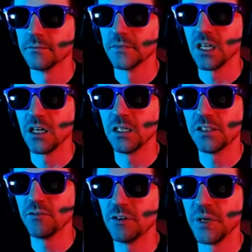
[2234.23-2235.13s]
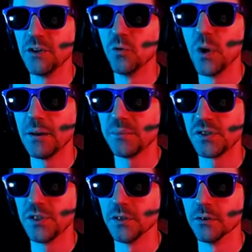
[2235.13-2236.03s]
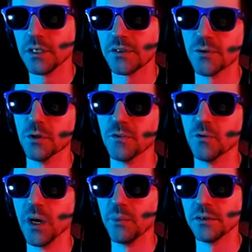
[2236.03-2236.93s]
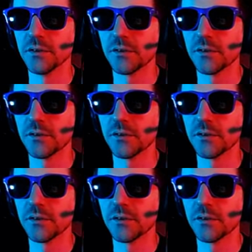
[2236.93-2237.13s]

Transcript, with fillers: Alright, let's see what my new weps do. That's short for weapons.